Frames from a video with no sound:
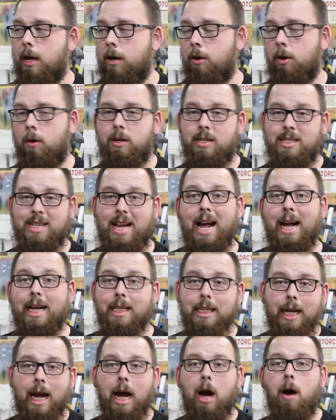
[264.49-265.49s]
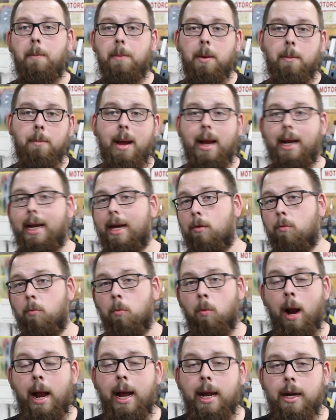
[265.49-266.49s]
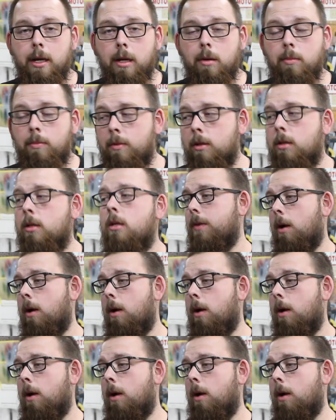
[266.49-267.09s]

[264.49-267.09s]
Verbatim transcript: I don't know exactly how I'm gonna make it random.